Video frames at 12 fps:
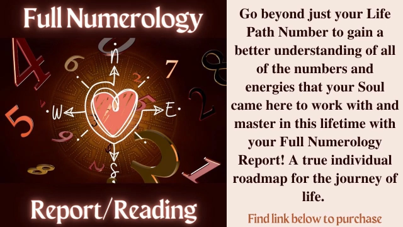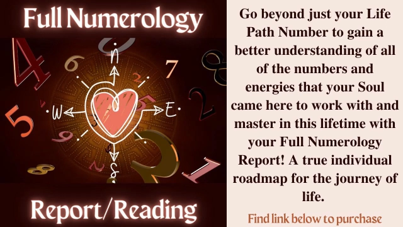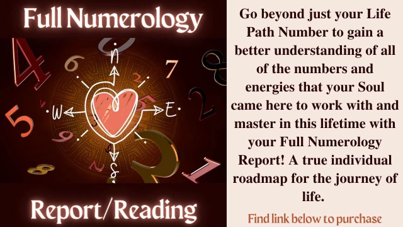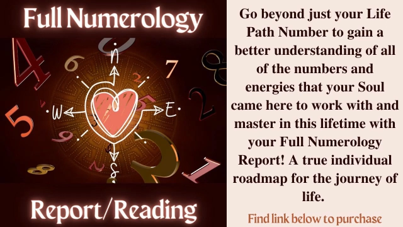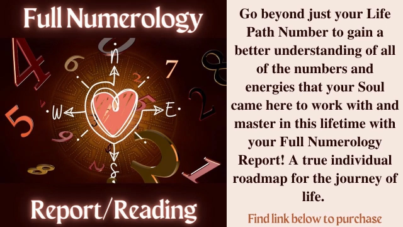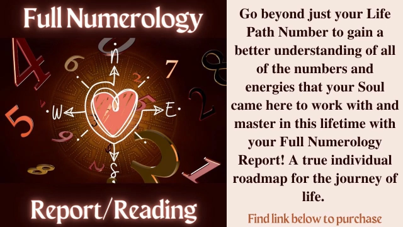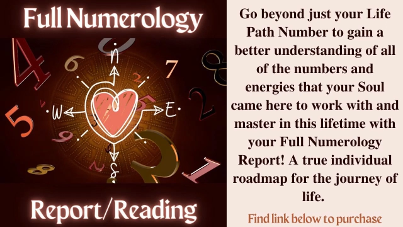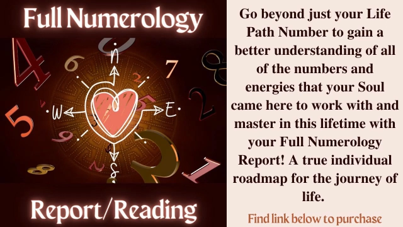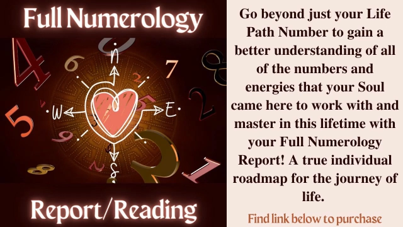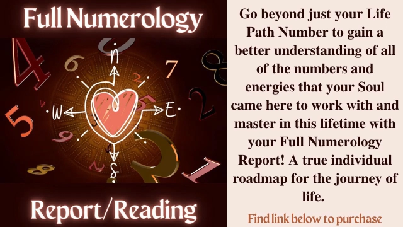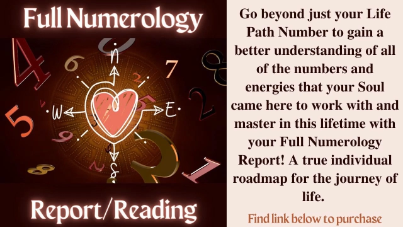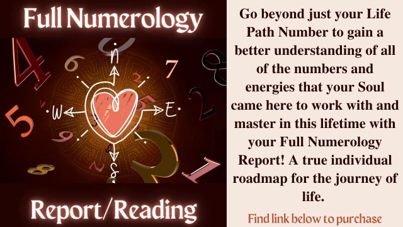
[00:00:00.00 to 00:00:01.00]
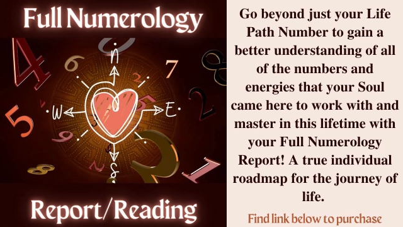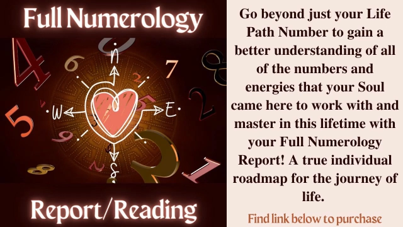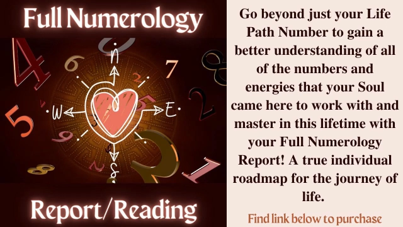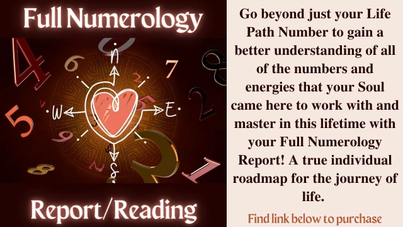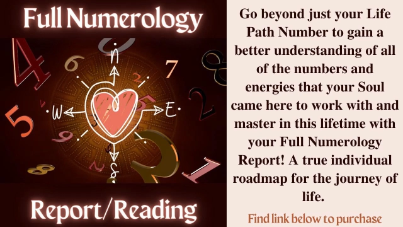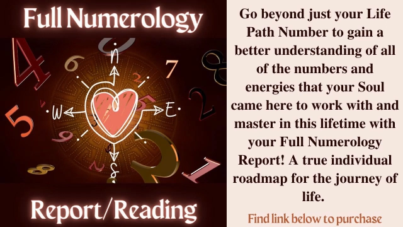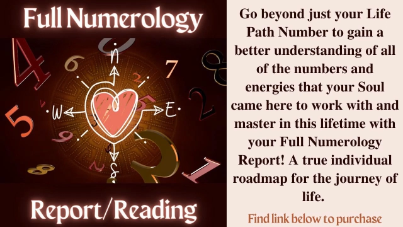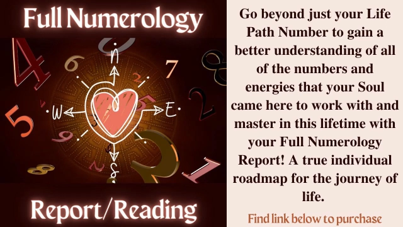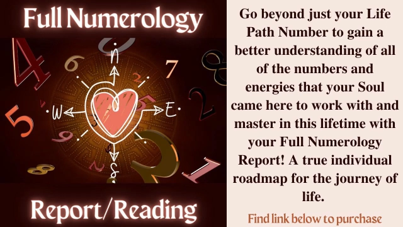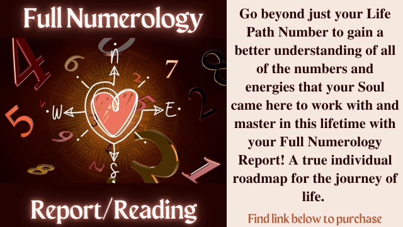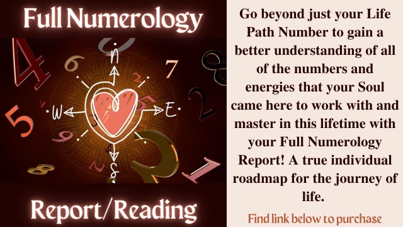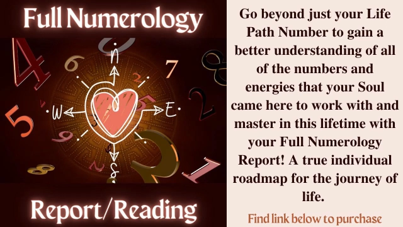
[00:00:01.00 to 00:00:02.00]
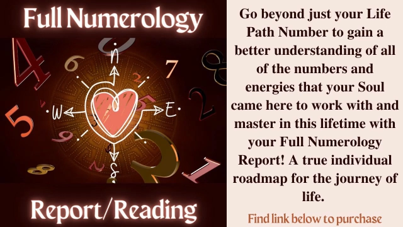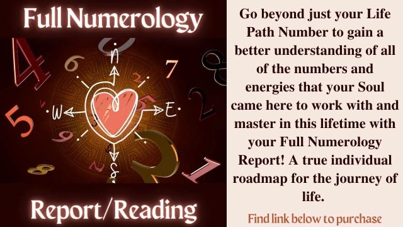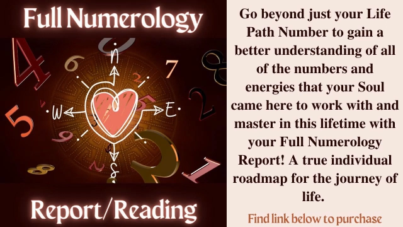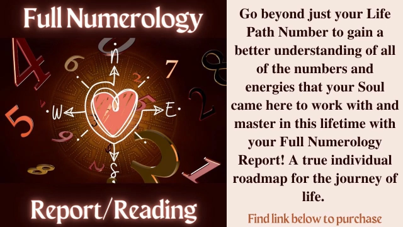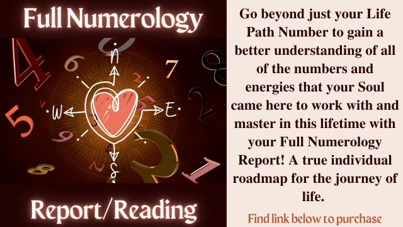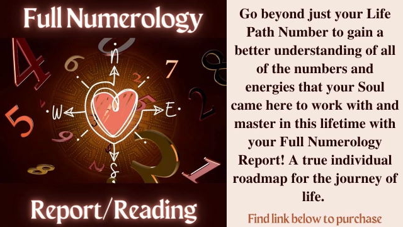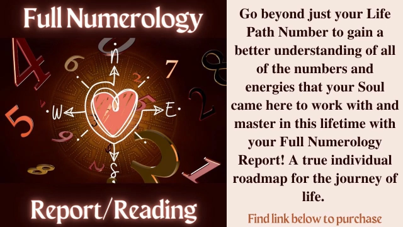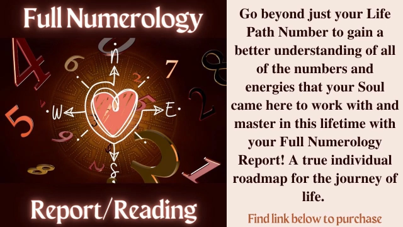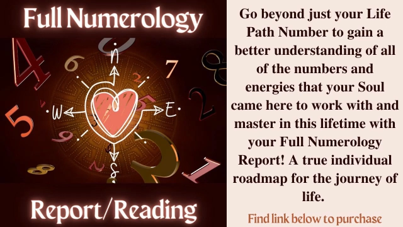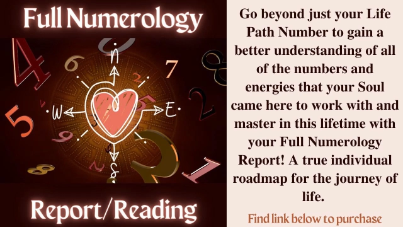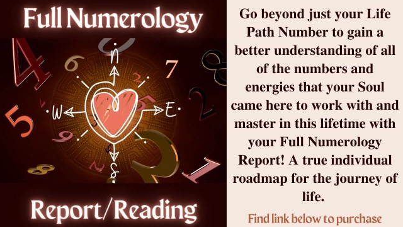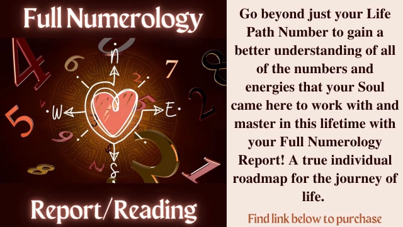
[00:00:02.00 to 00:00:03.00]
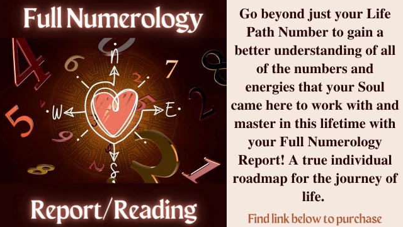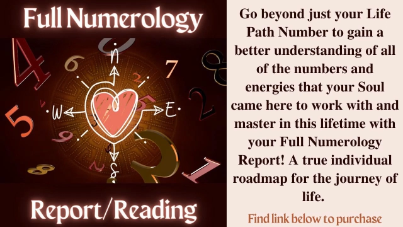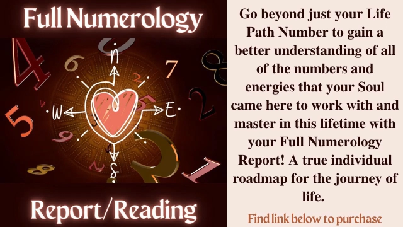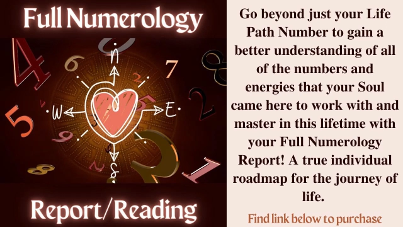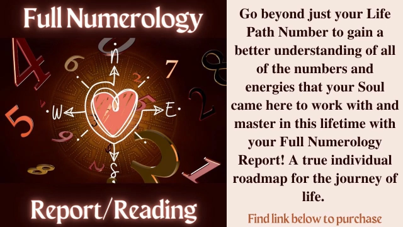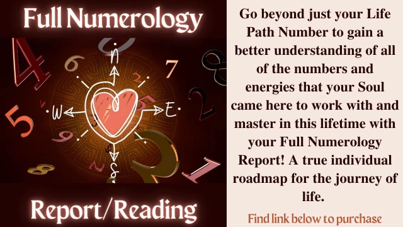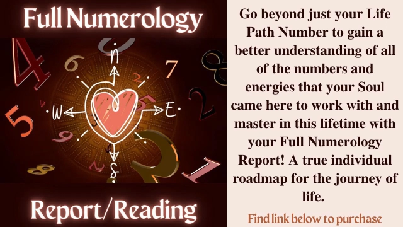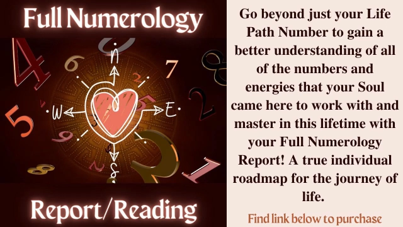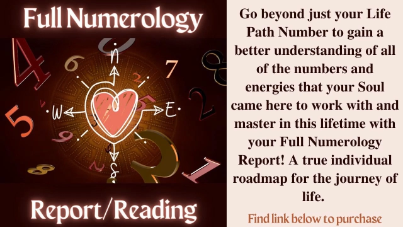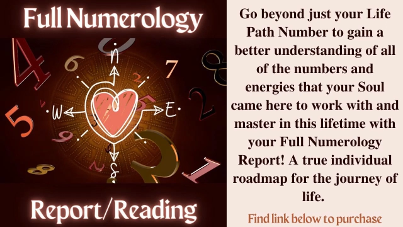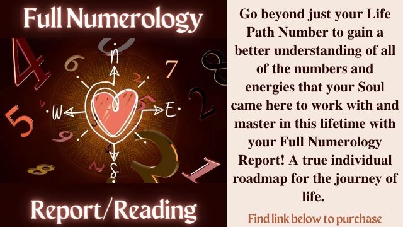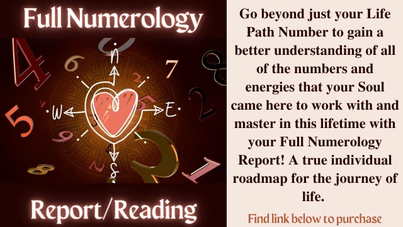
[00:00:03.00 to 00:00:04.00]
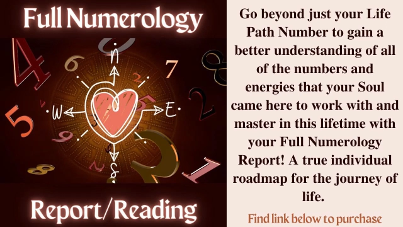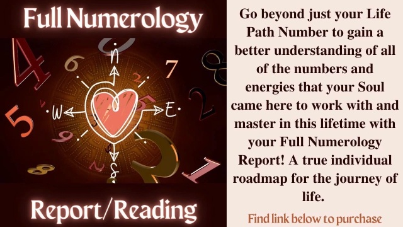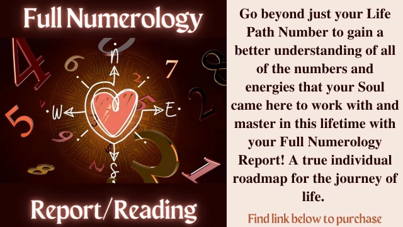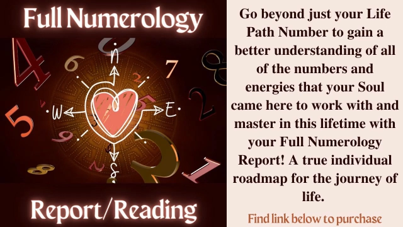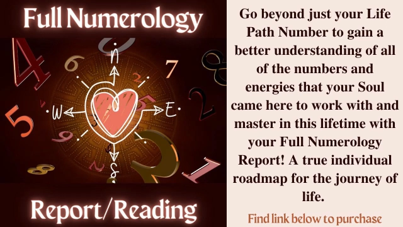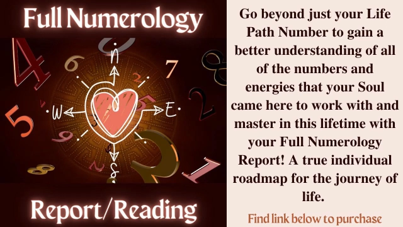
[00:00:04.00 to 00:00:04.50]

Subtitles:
Nobody's mouth can be seen.